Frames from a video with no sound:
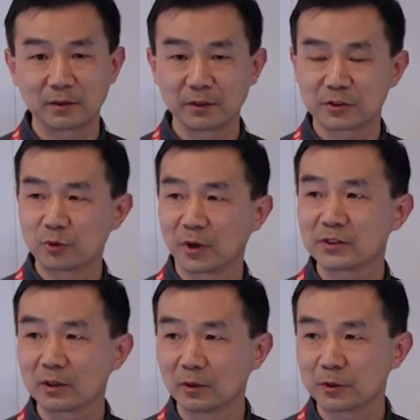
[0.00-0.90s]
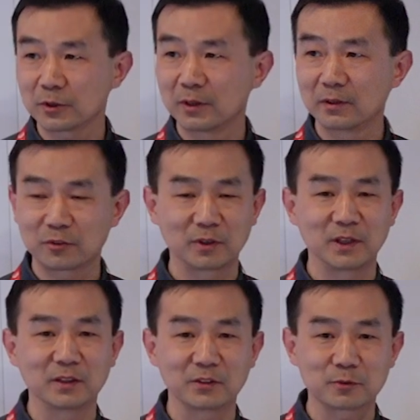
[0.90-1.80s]
this joint solution to the
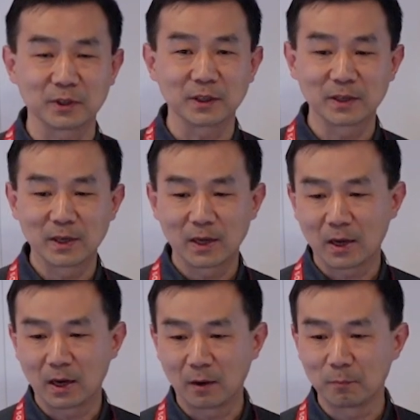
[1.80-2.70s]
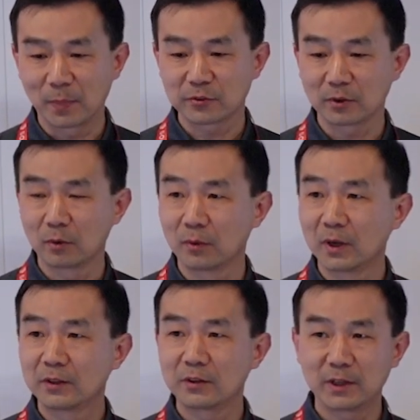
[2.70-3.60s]
industry. So
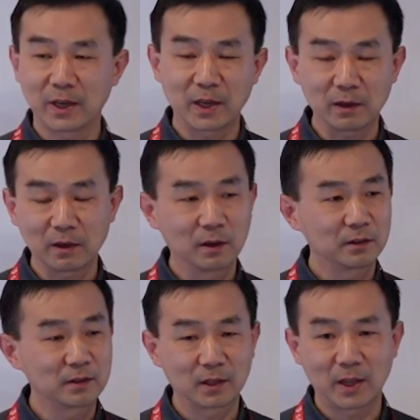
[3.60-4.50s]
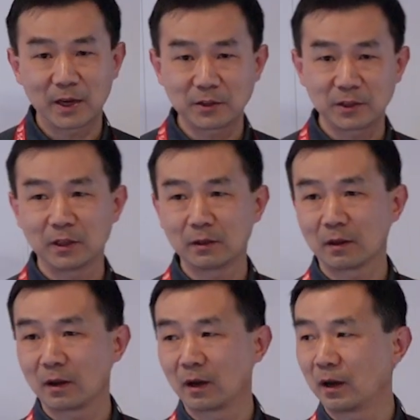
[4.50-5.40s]
today, the lighting
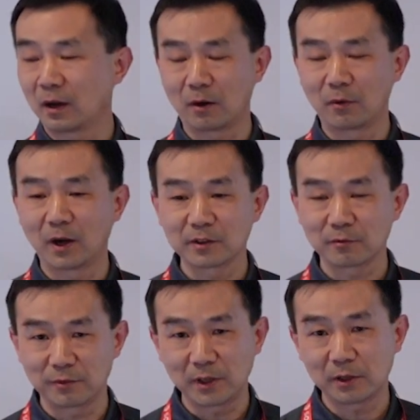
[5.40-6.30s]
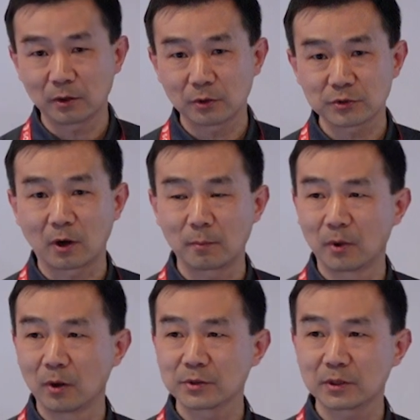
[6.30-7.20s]
around the vehicles are
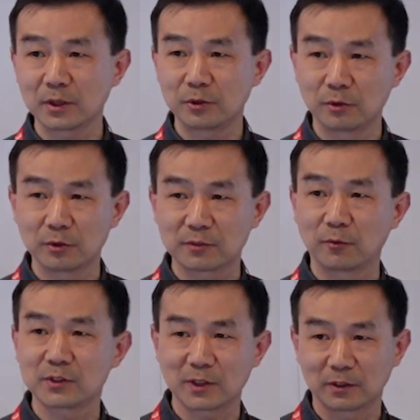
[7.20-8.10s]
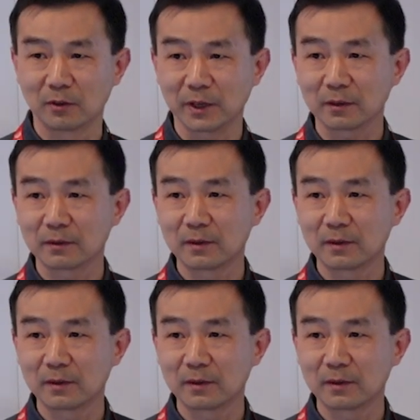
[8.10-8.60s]
mostly used for signaling,